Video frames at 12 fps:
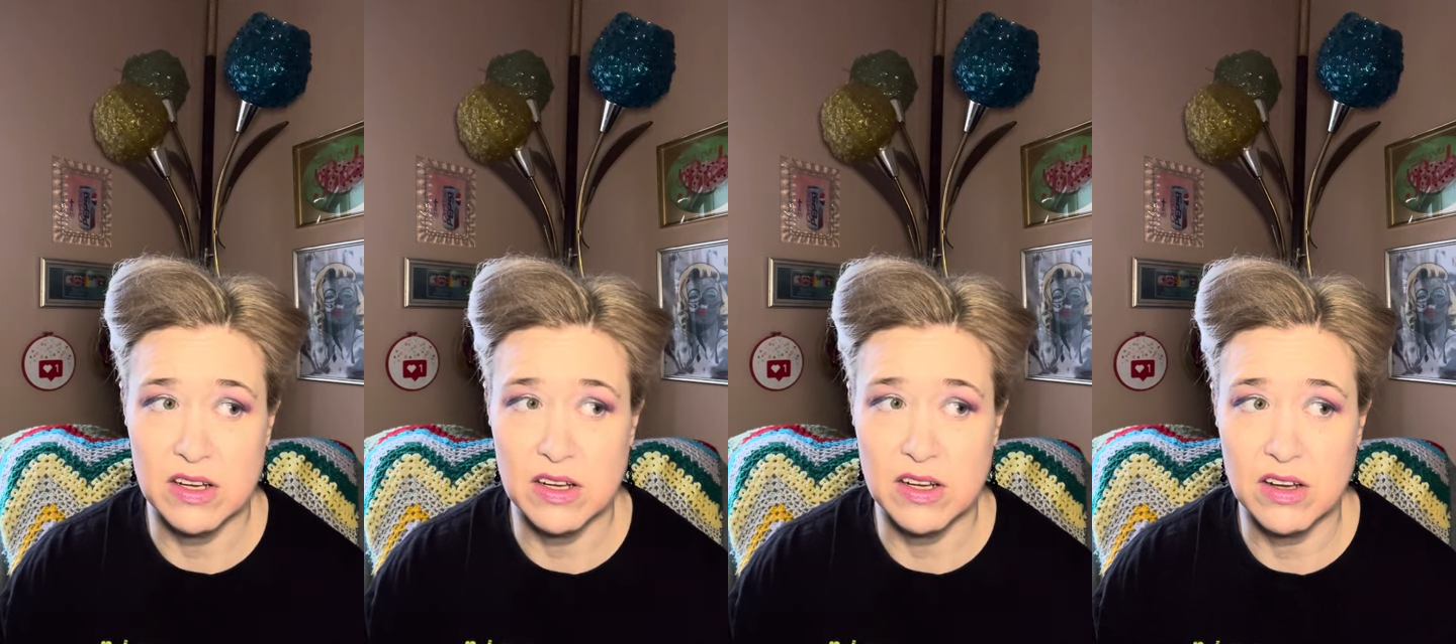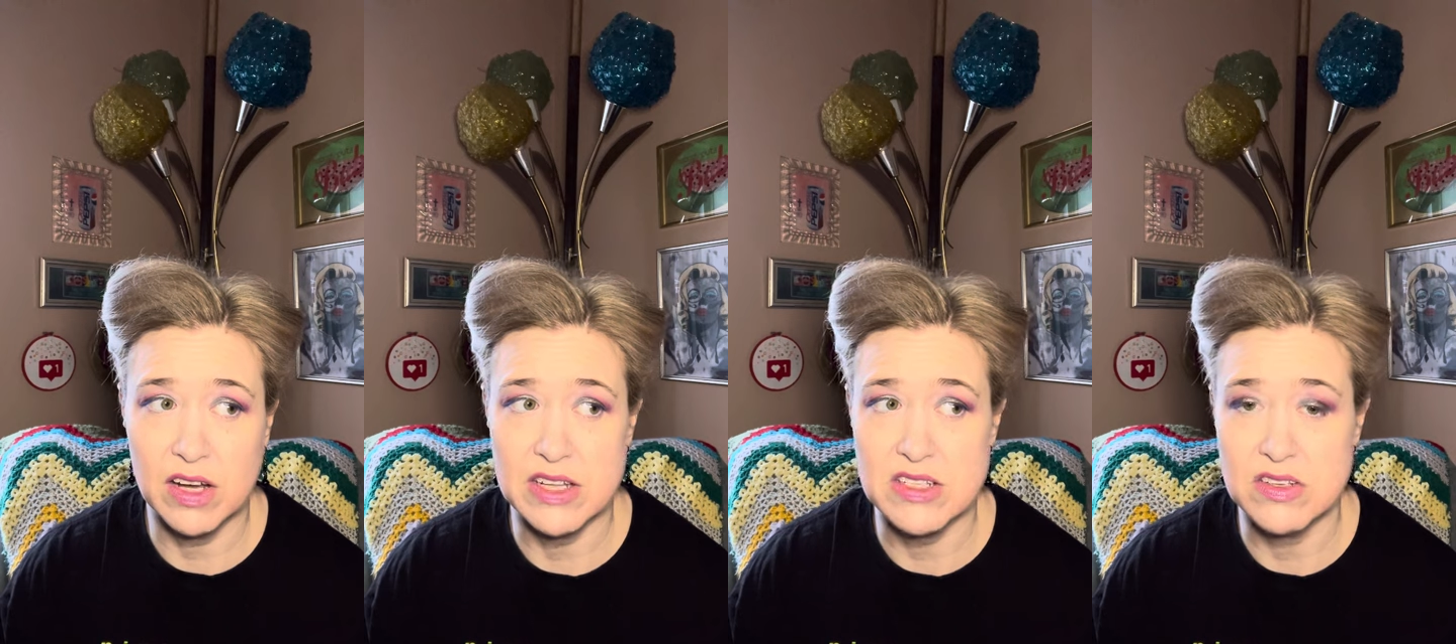all
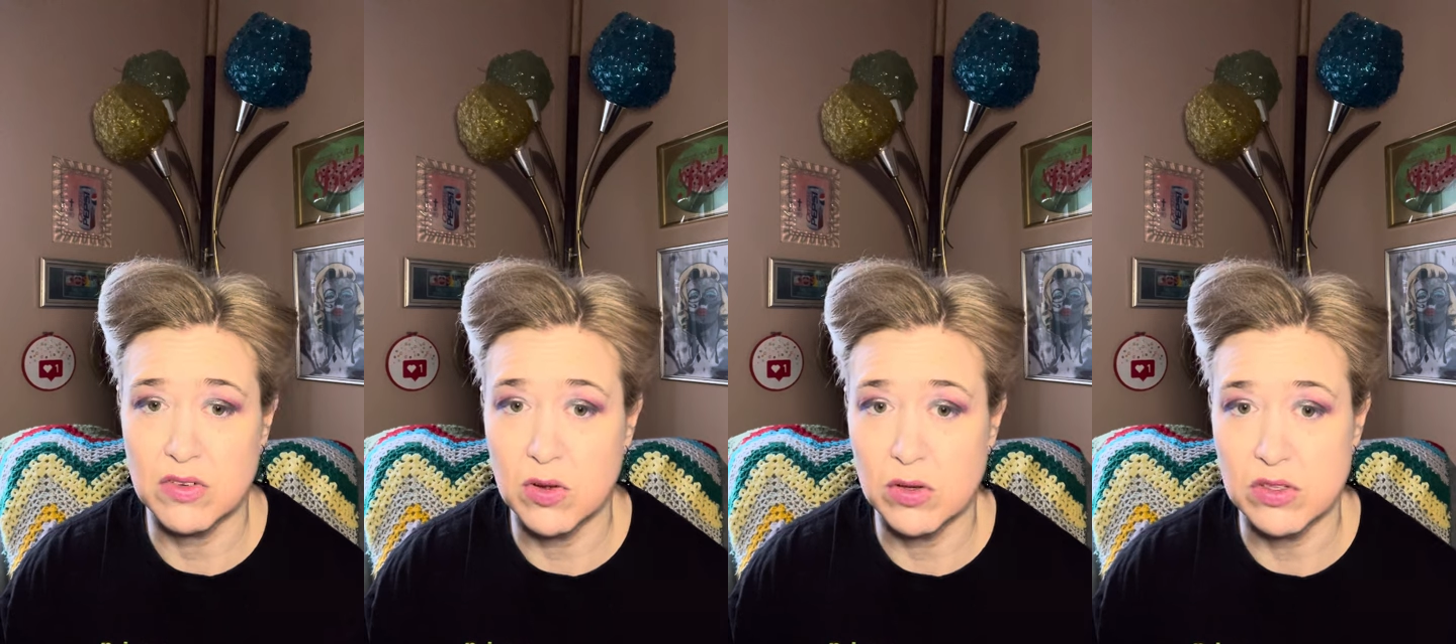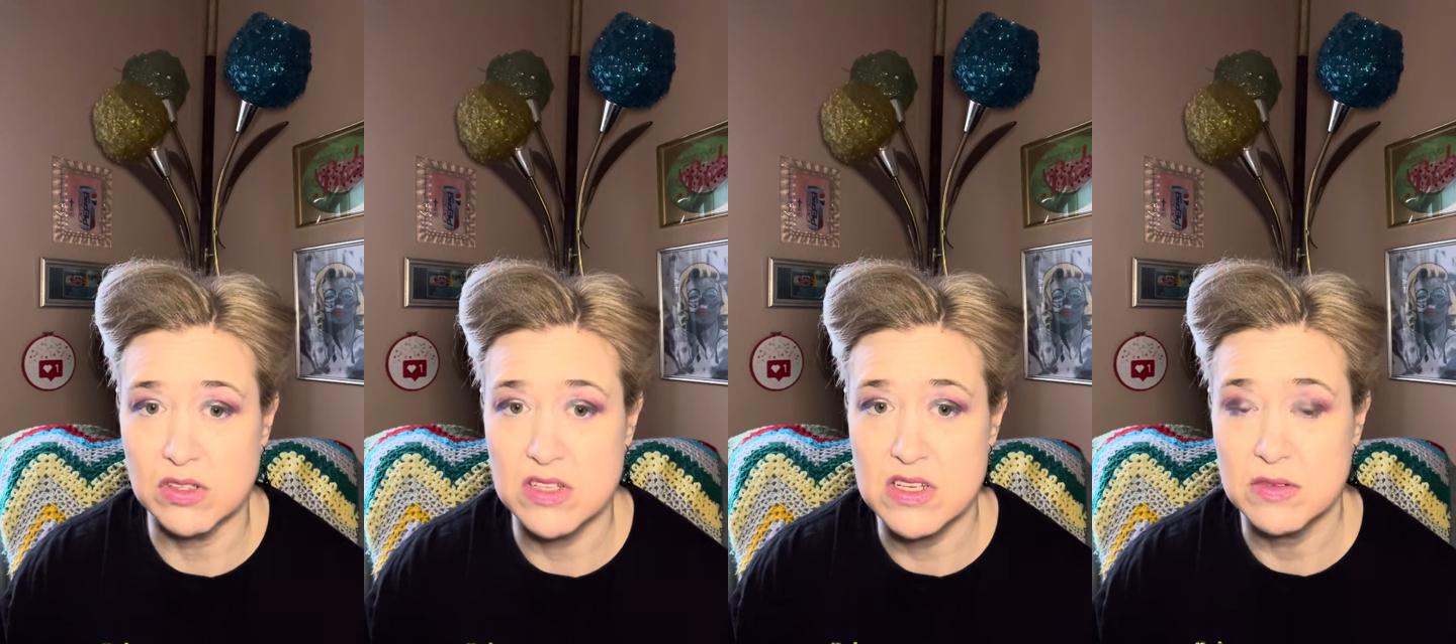kinds of
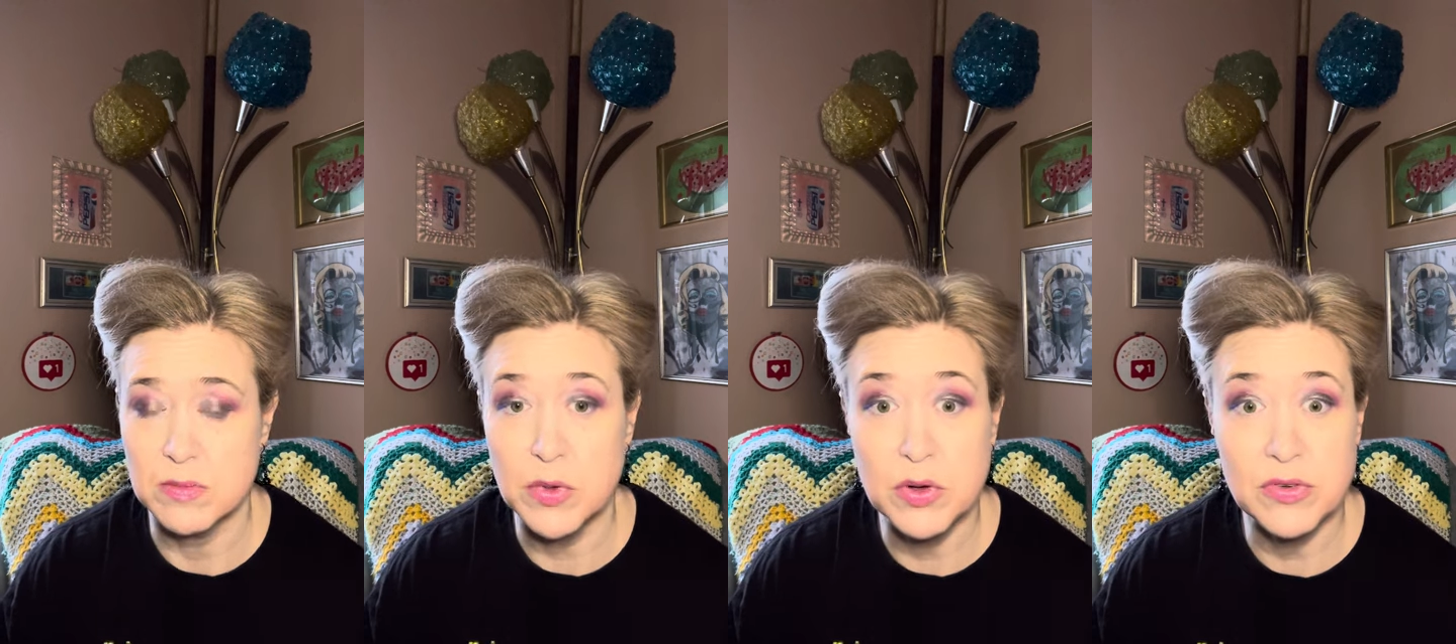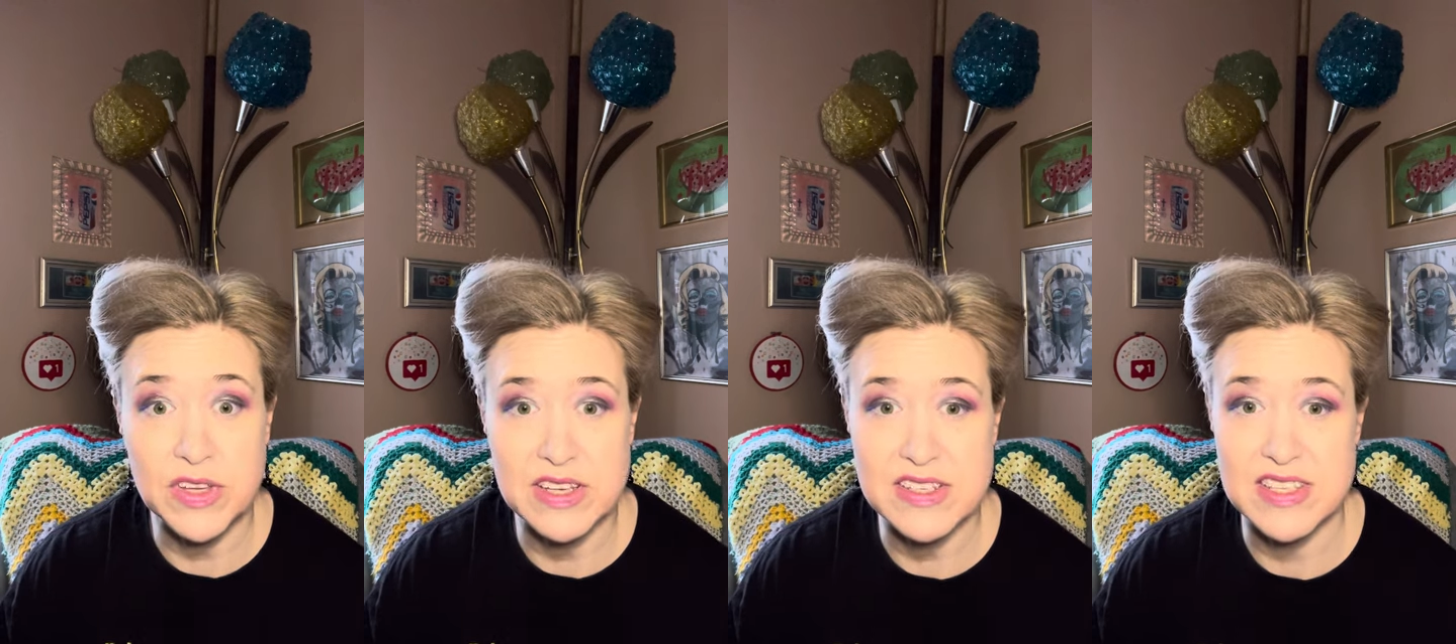old
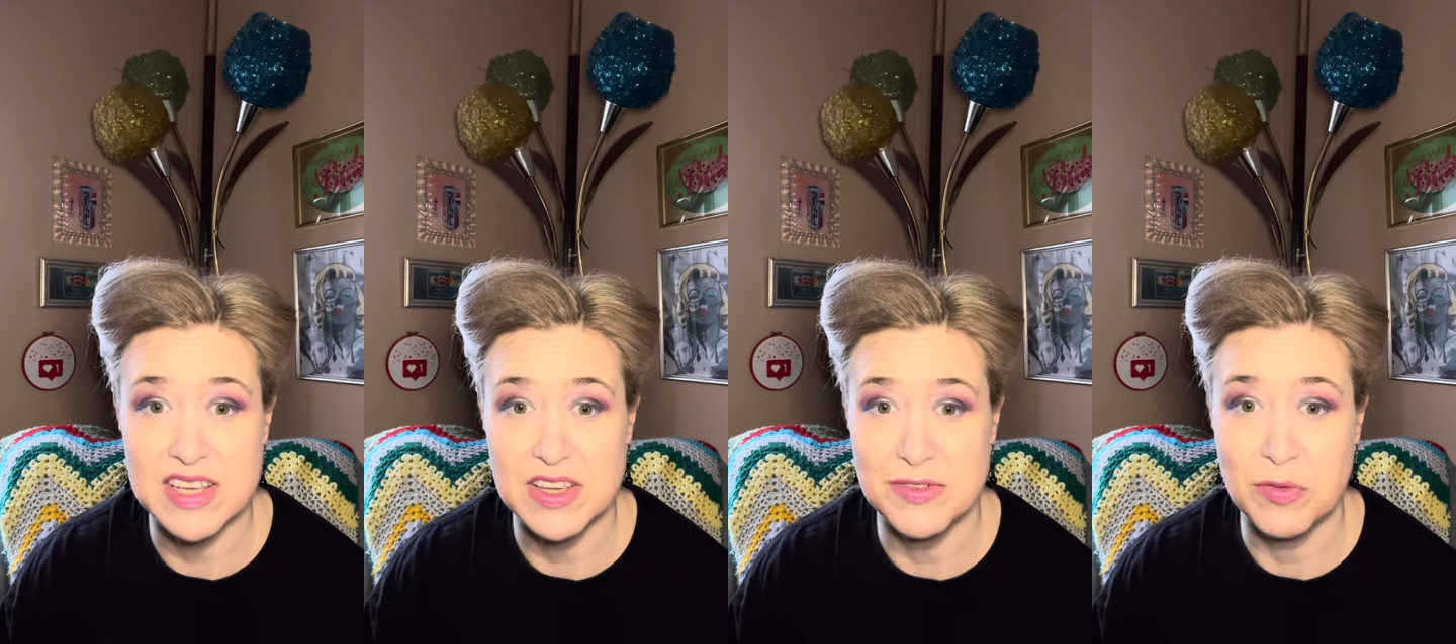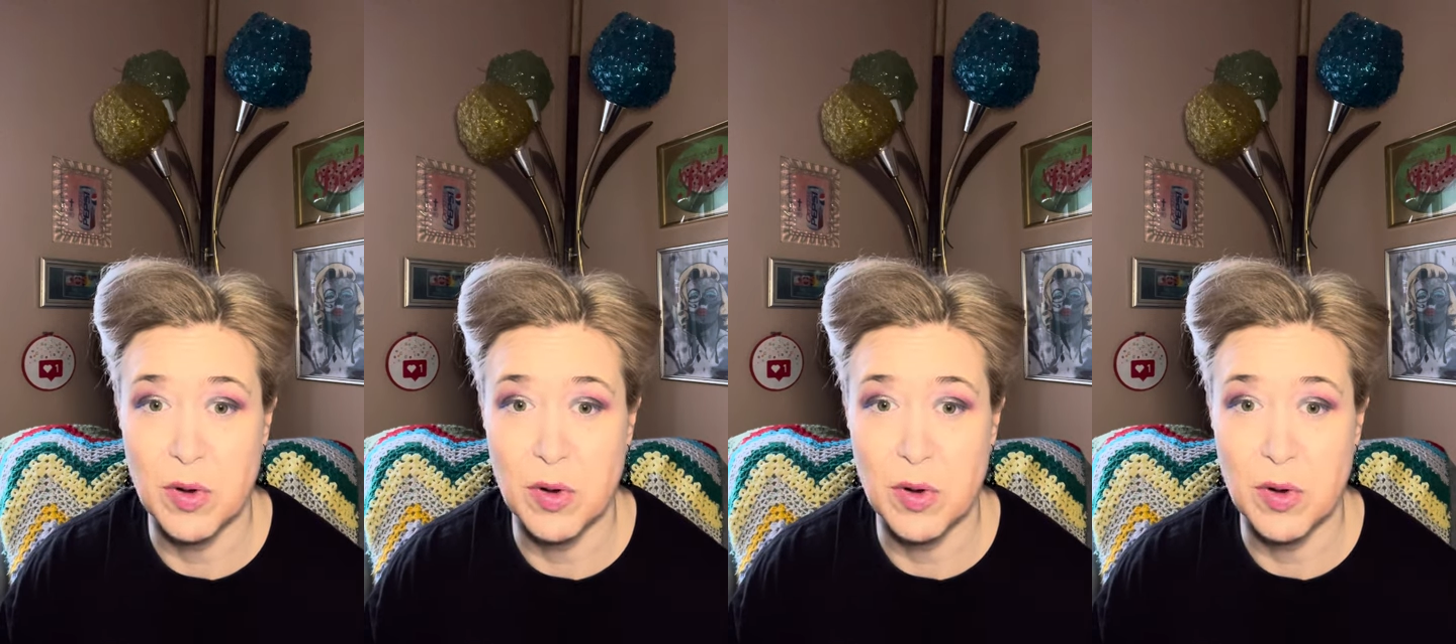movies that you've